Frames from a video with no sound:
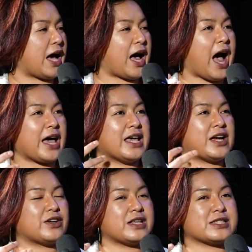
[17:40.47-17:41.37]
I
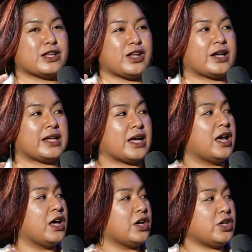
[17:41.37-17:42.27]
hear this a lot, like,
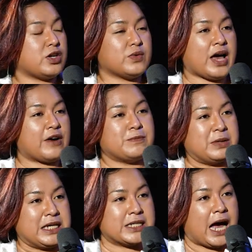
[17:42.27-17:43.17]
you don't have
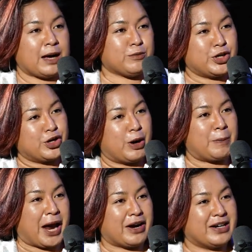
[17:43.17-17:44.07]
me time when you're a
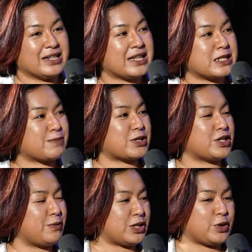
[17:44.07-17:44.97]
parent, mm-hmm.
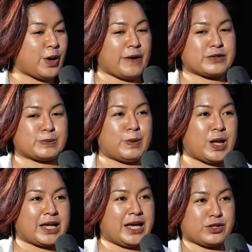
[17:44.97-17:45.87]
especially when you have
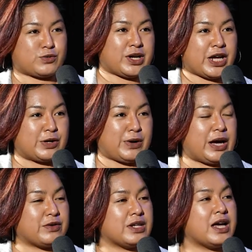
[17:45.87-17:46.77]
small kids running
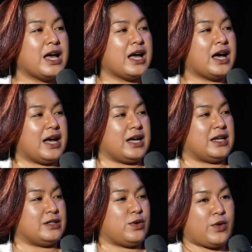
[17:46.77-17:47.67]
around,
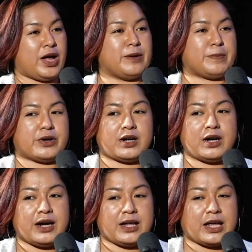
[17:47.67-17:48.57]
no helper.
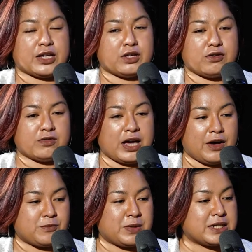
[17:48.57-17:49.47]
Like, you don't
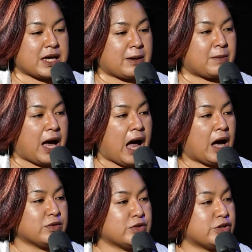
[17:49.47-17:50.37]
have me time.
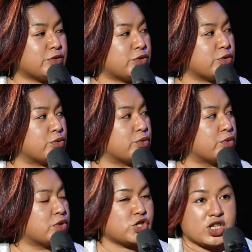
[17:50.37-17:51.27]
How do you do
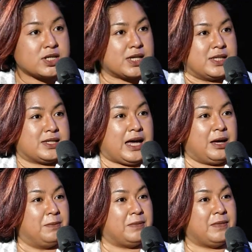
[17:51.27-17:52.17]
Jesus
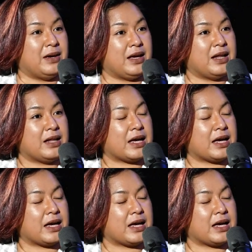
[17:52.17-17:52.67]
time? Mm-hmm.